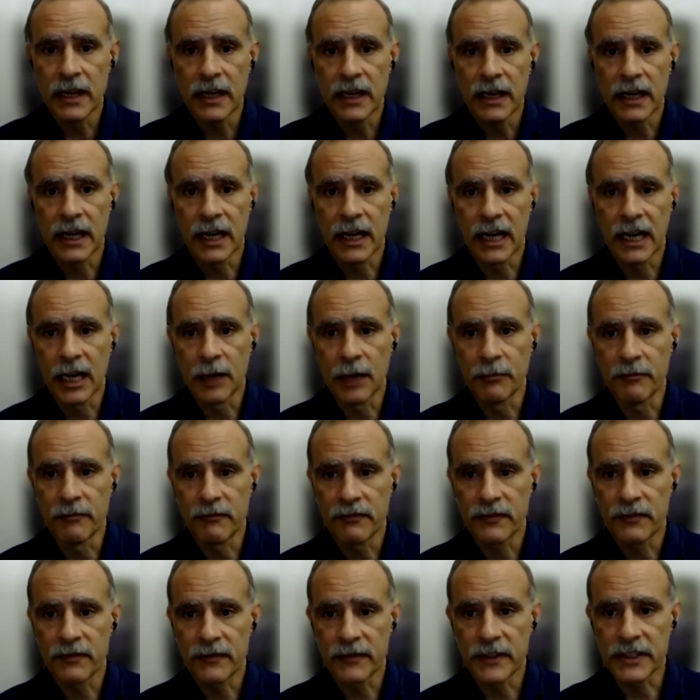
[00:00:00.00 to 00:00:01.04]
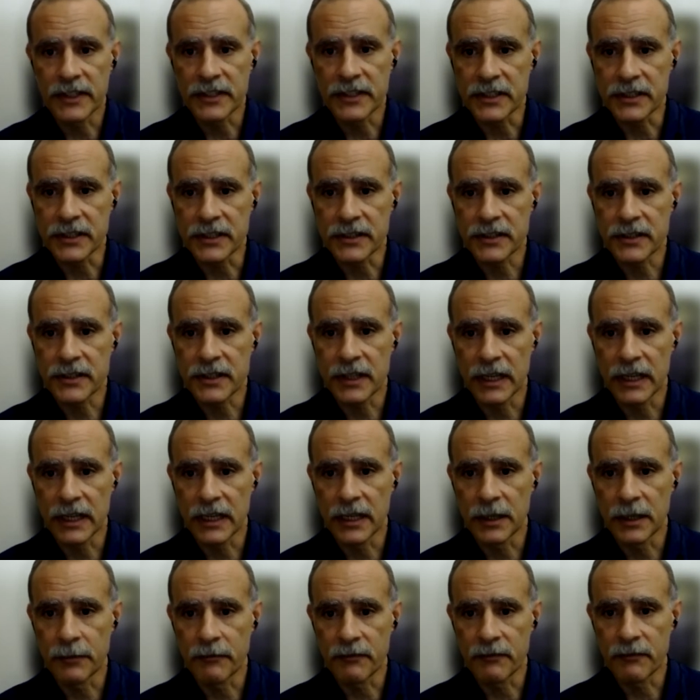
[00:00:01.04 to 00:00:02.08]
This is
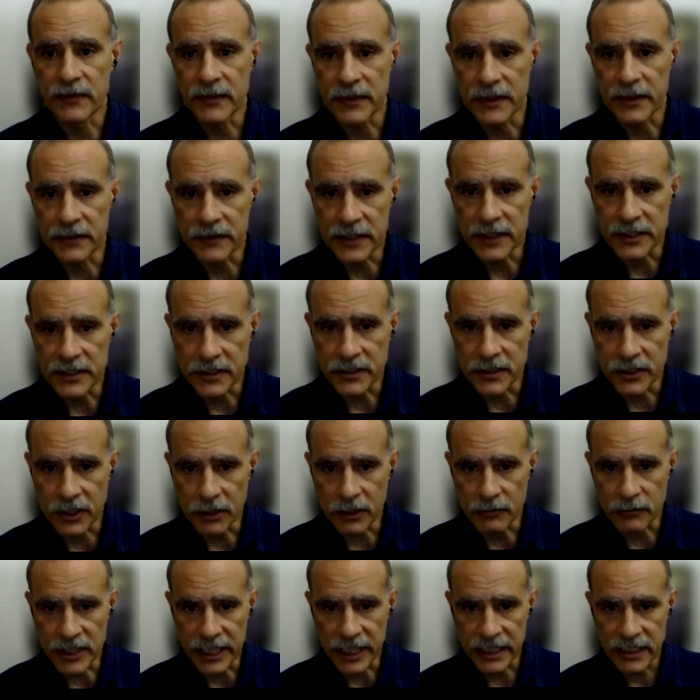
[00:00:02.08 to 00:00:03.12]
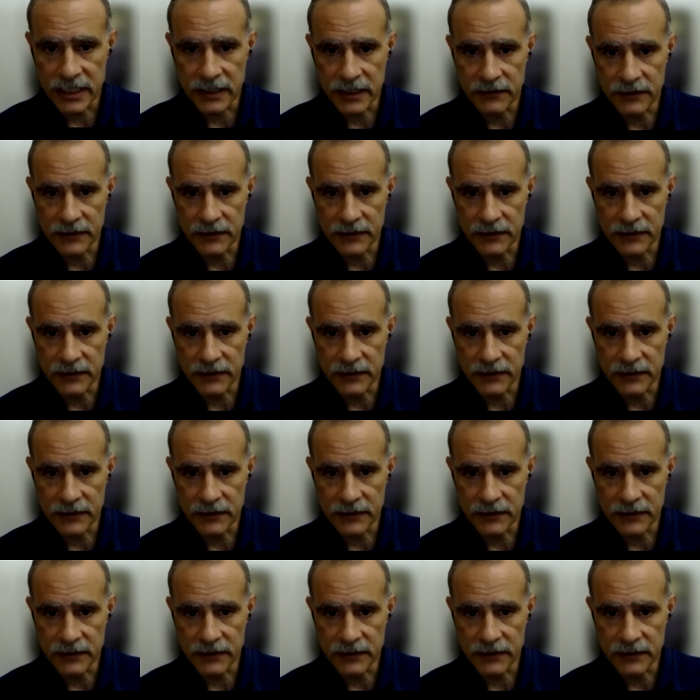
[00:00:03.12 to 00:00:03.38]
the objective.